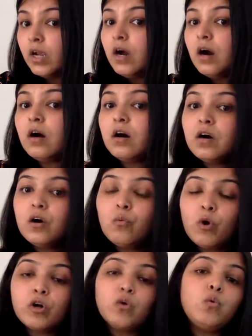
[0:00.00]

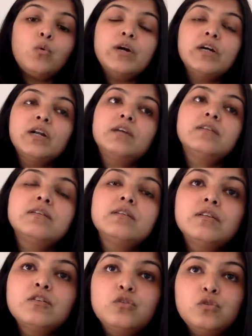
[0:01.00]
What covert
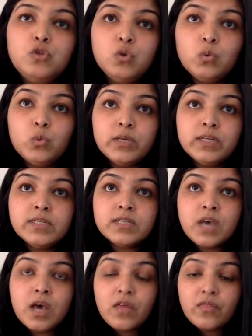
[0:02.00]
narcissists do
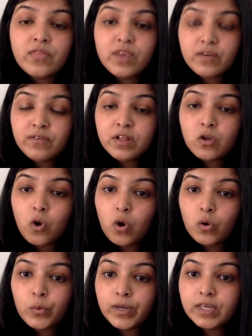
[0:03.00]
is they will
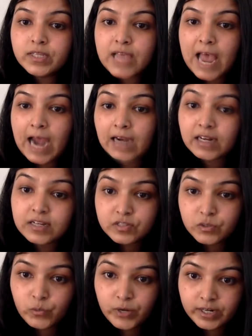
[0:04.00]
always act as
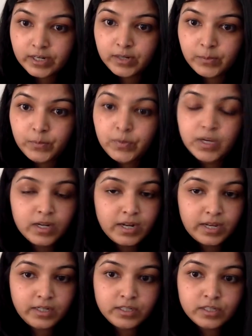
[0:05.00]
the victim in
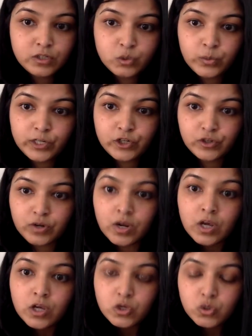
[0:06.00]
any situation.
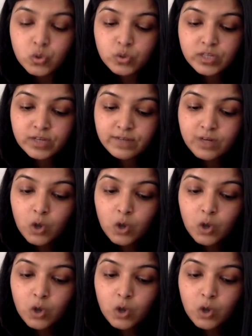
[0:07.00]
So they will